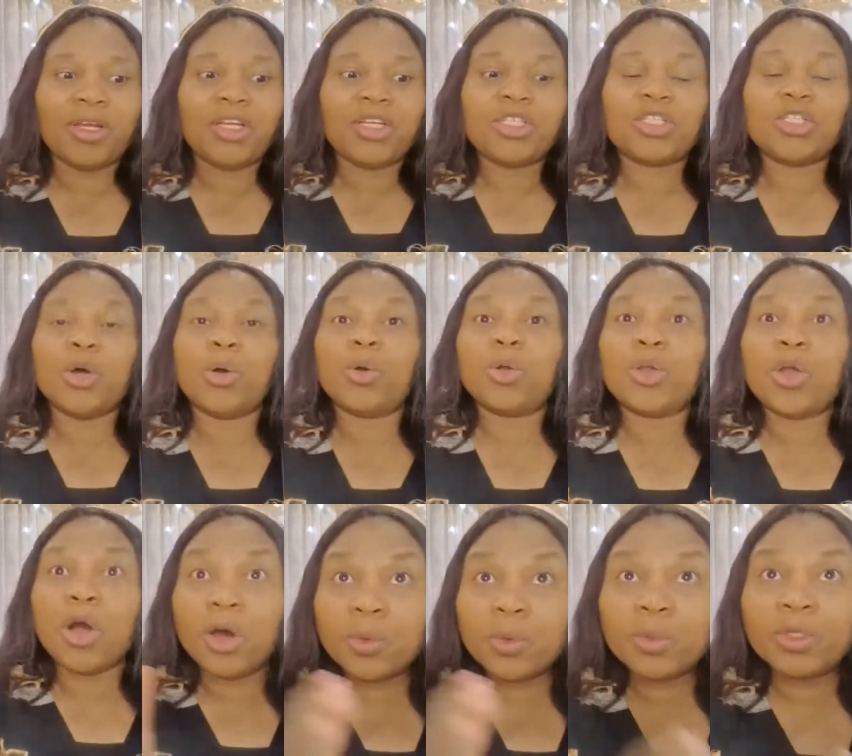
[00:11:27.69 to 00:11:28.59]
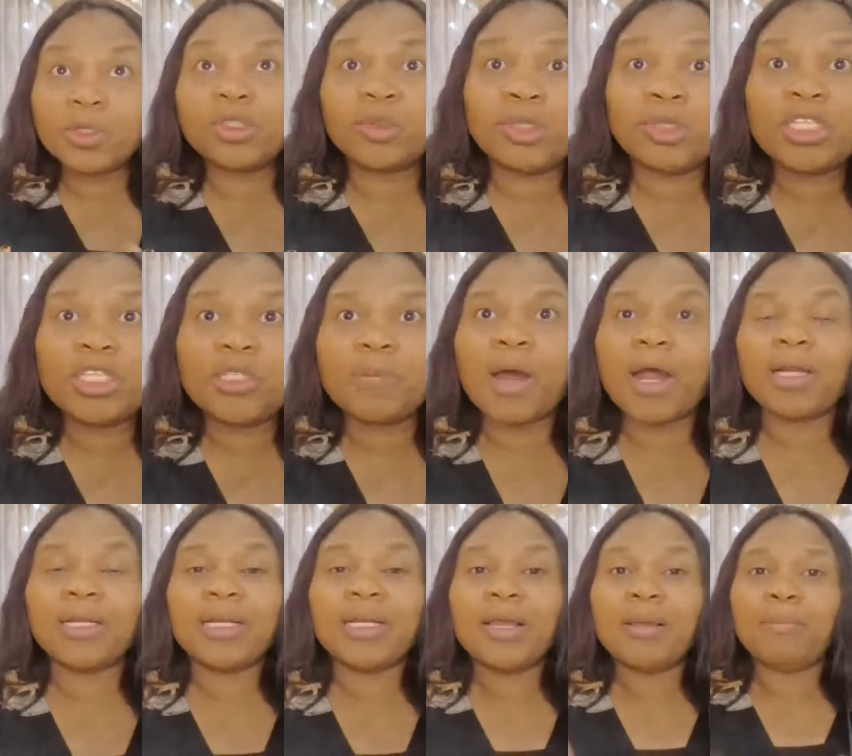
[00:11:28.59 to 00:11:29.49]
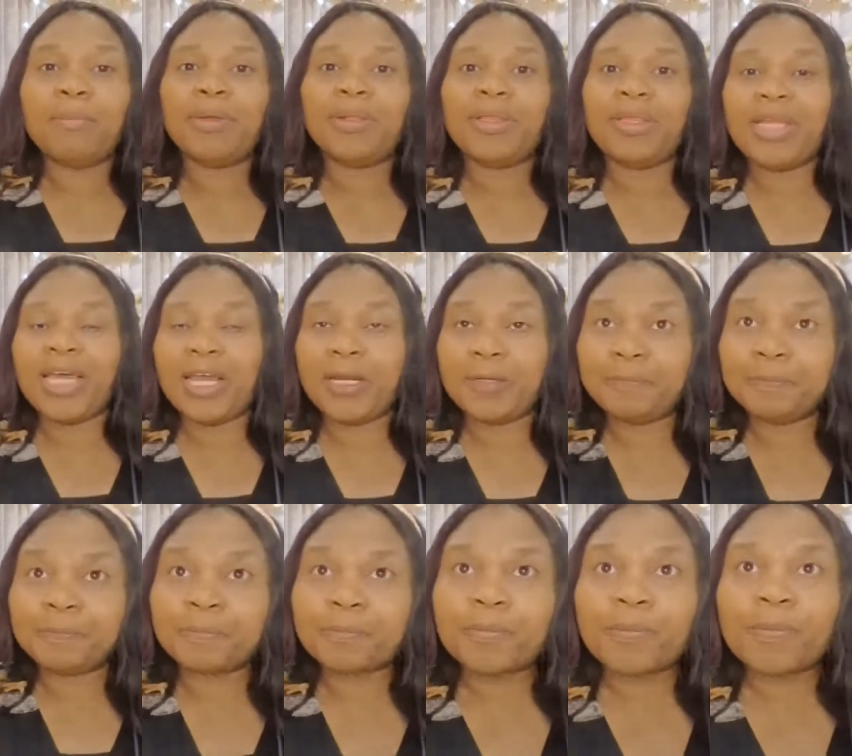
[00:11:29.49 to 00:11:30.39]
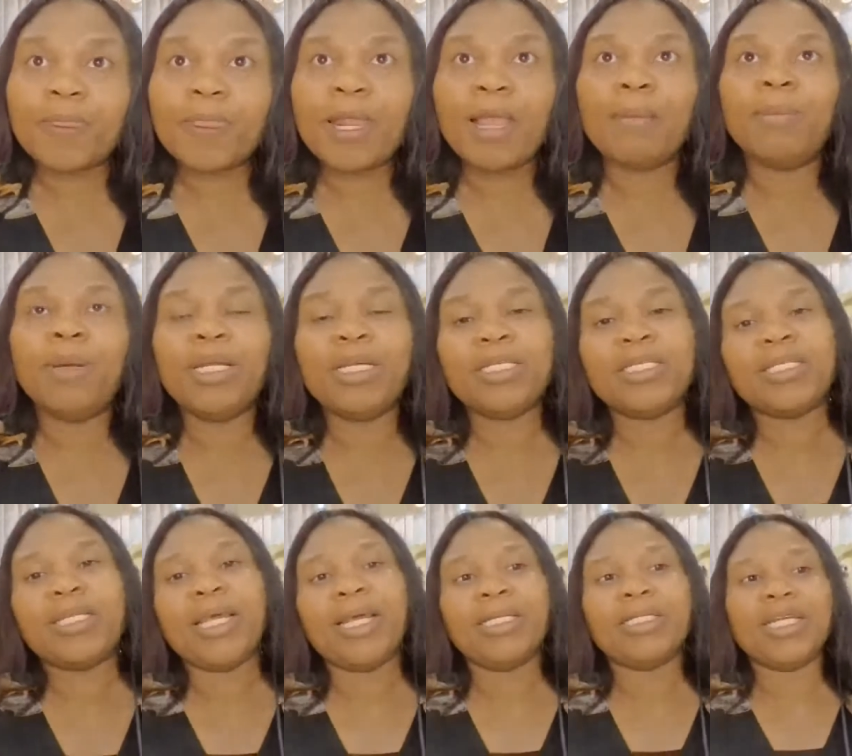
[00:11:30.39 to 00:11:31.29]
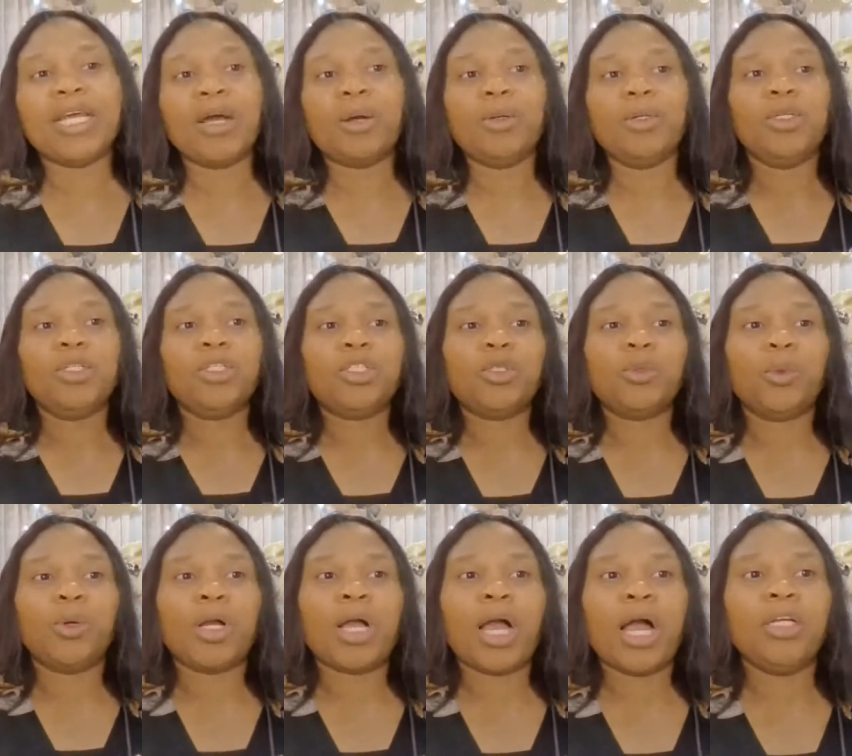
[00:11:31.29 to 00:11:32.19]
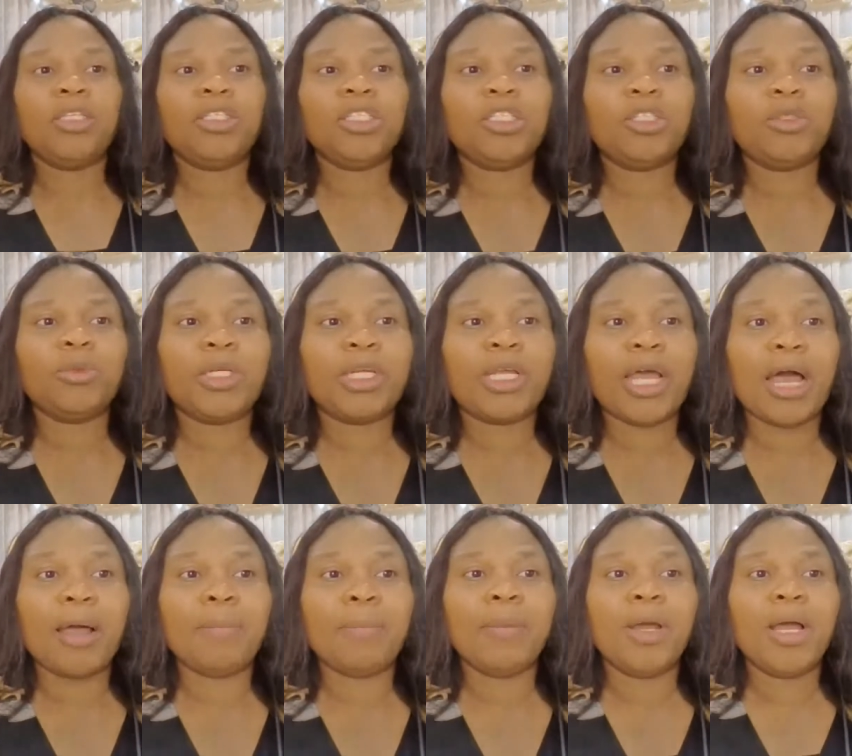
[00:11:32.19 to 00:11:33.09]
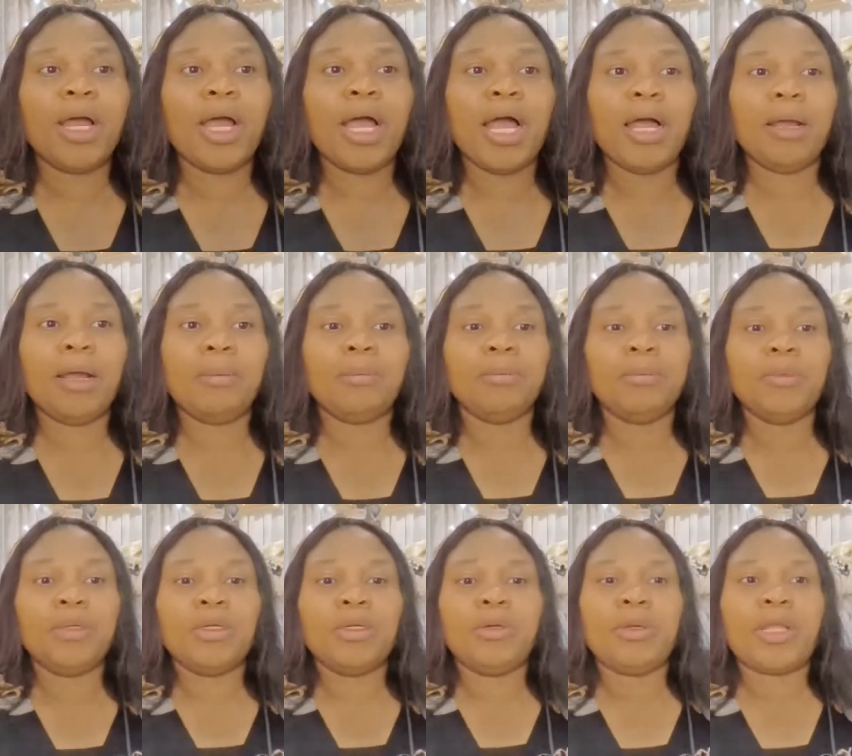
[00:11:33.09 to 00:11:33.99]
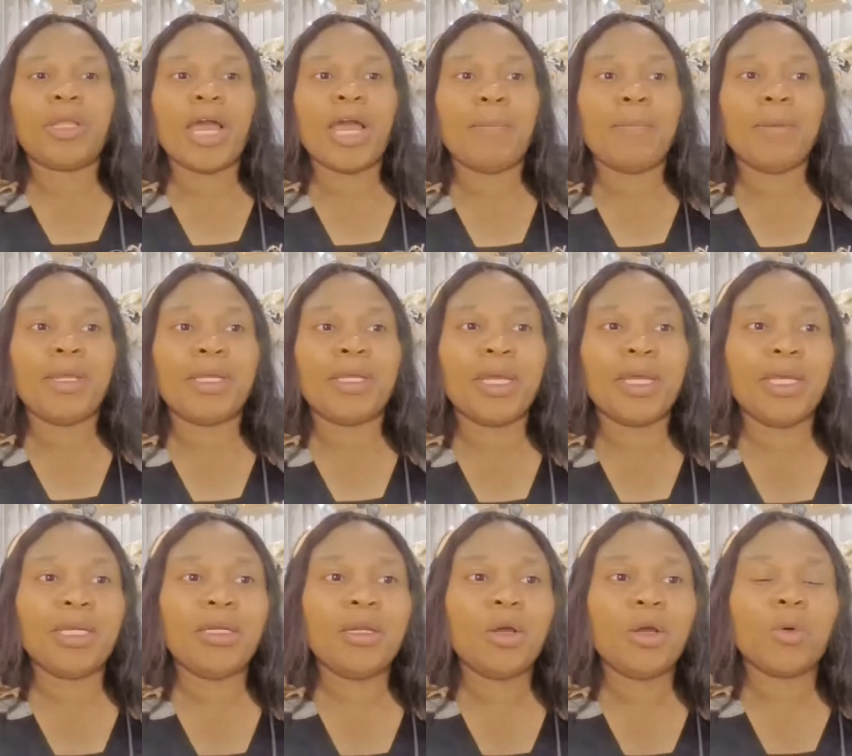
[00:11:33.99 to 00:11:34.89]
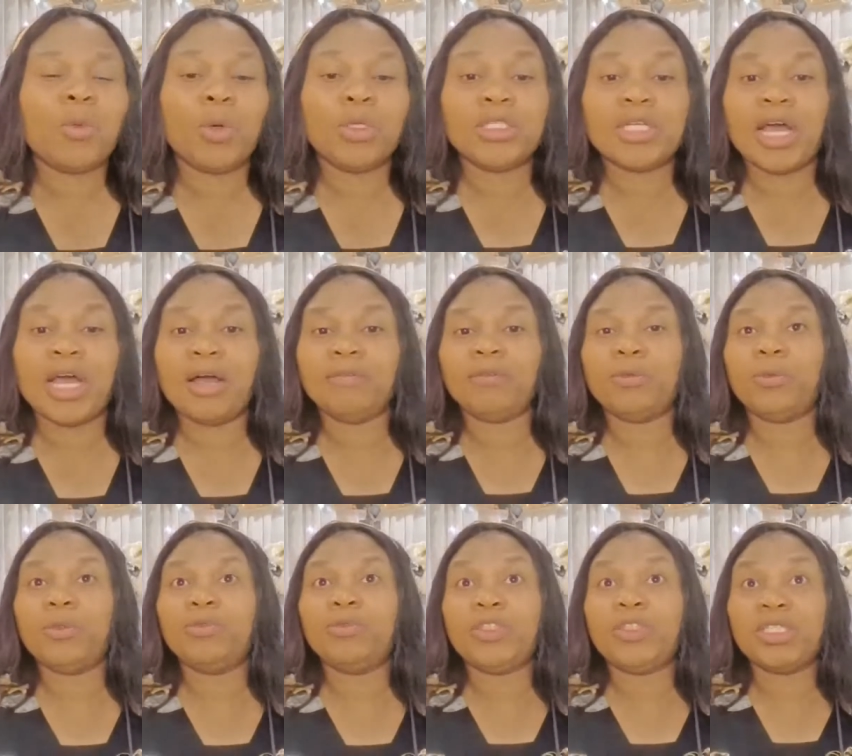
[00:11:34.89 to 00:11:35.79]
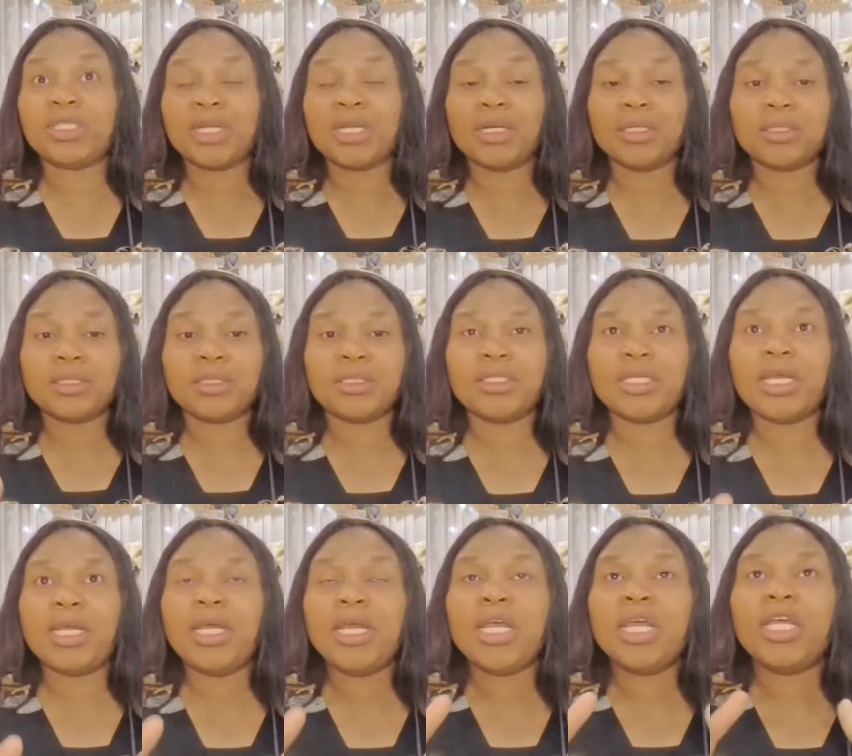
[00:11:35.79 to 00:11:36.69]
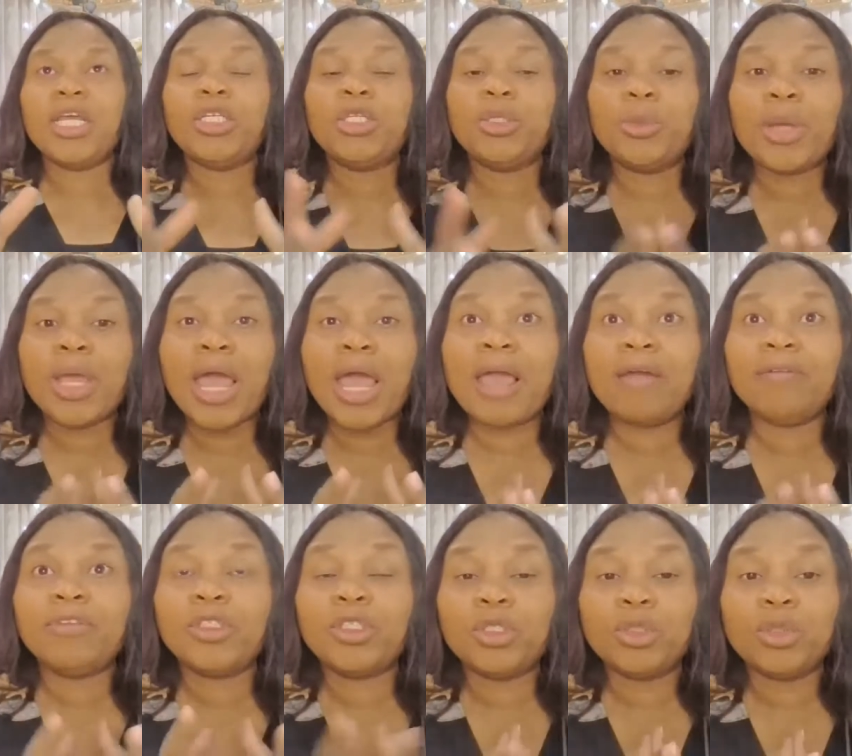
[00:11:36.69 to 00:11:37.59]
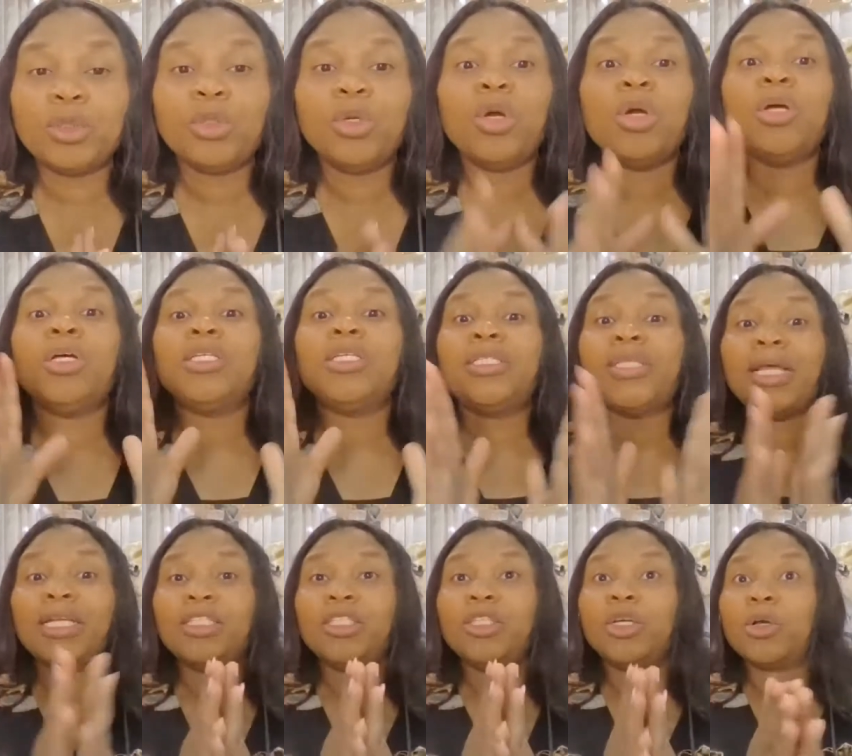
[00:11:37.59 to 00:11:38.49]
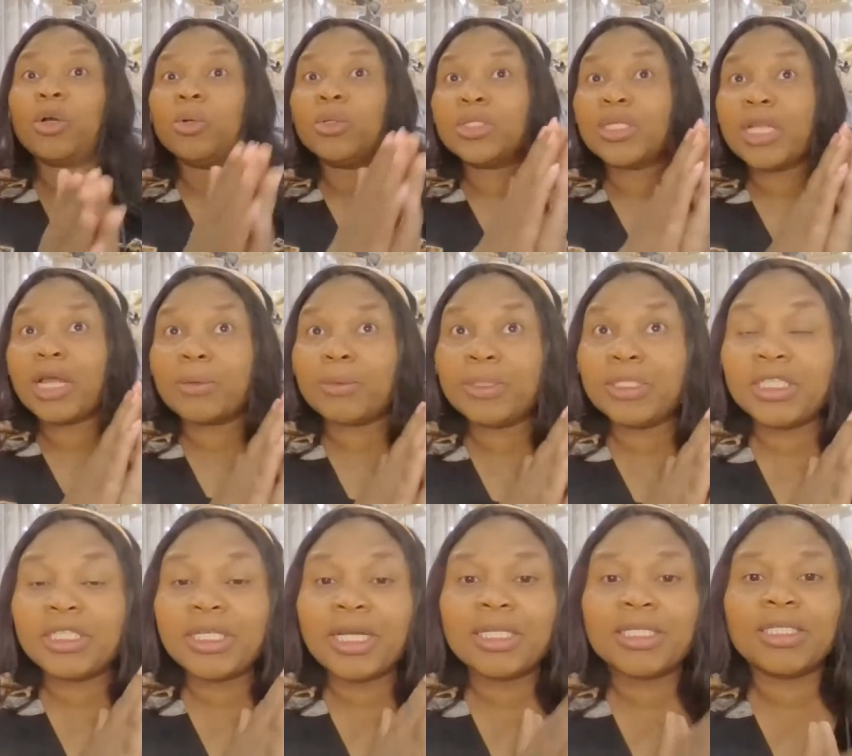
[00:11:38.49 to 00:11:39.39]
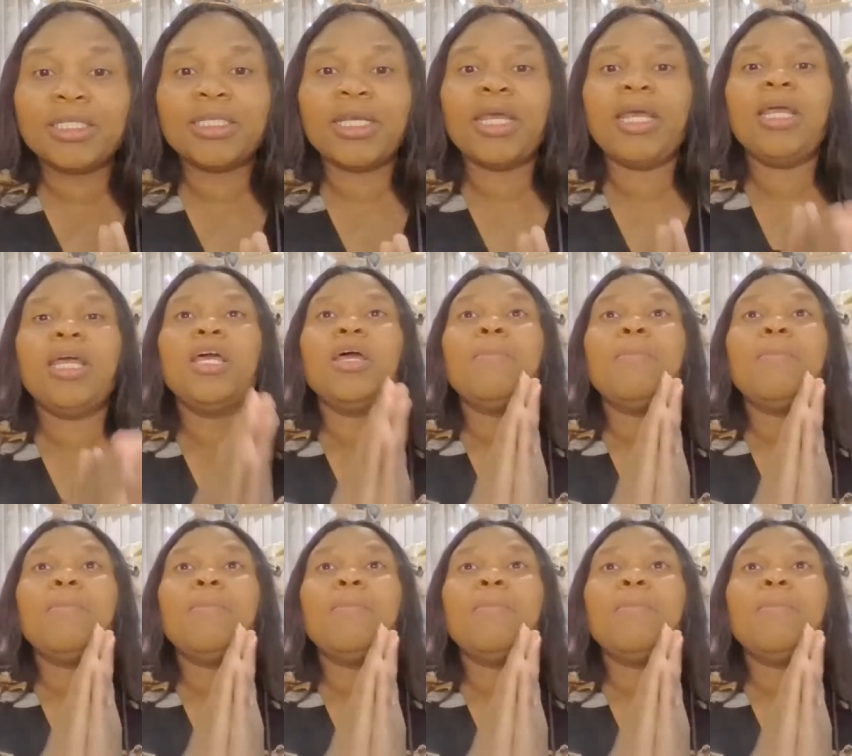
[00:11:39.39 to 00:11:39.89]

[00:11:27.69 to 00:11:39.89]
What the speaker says: So, God will do his part, but then please get down to work. I'll just recap again what we've discussed today. You have to set your goals like we did yesterday.